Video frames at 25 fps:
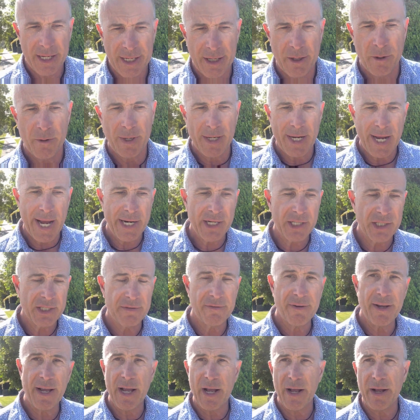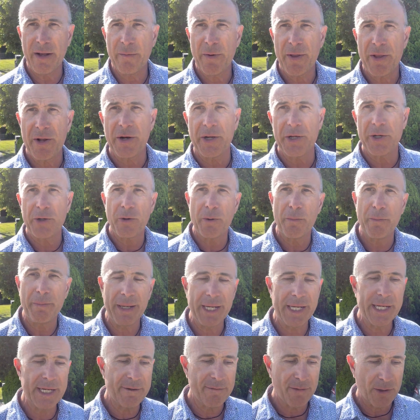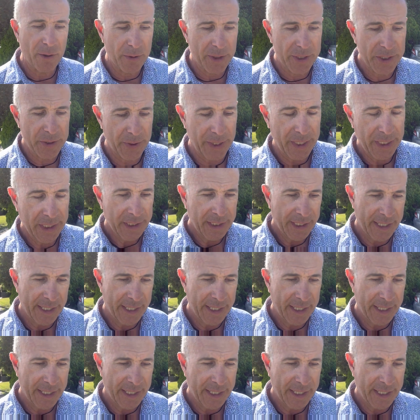Regardless of whether or not you're a big influencer